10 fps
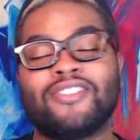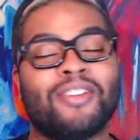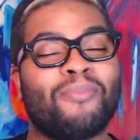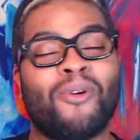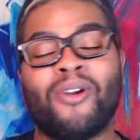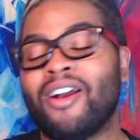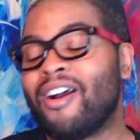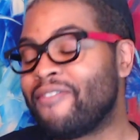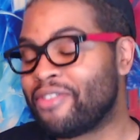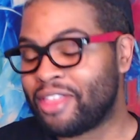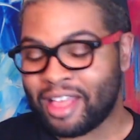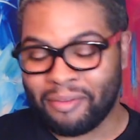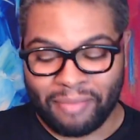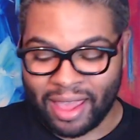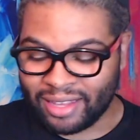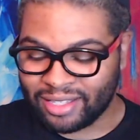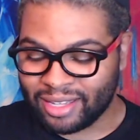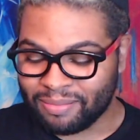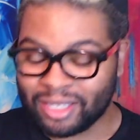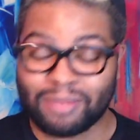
some more of the amazing Miss